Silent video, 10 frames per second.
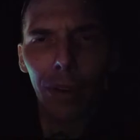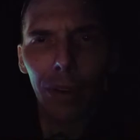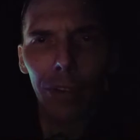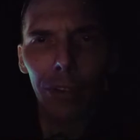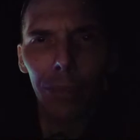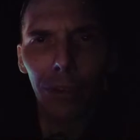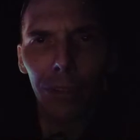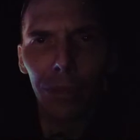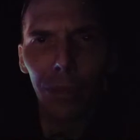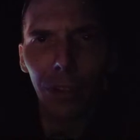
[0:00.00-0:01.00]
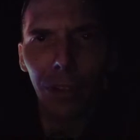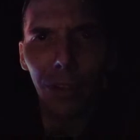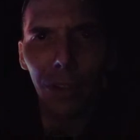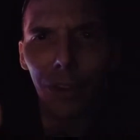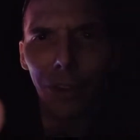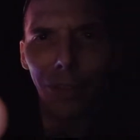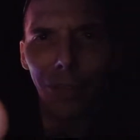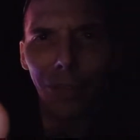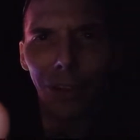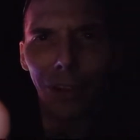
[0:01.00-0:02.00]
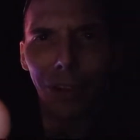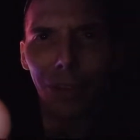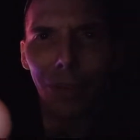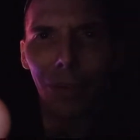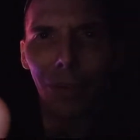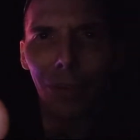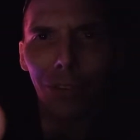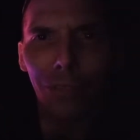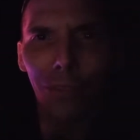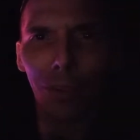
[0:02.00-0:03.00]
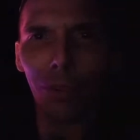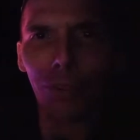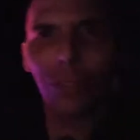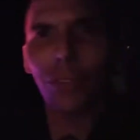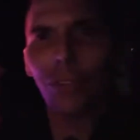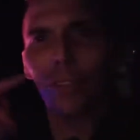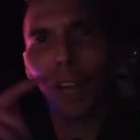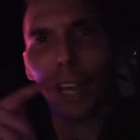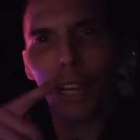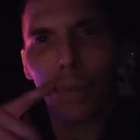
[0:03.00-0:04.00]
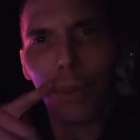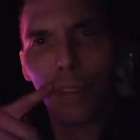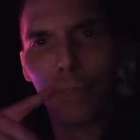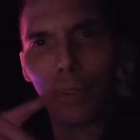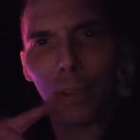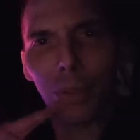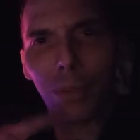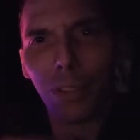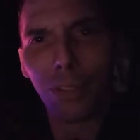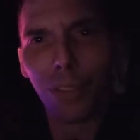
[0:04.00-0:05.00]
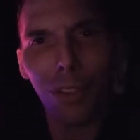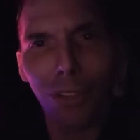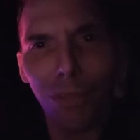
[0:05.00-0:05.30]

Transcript: on his bus. What the fuck are you talking about, Luna Sparkles? Anyway, triggered. What triggered you?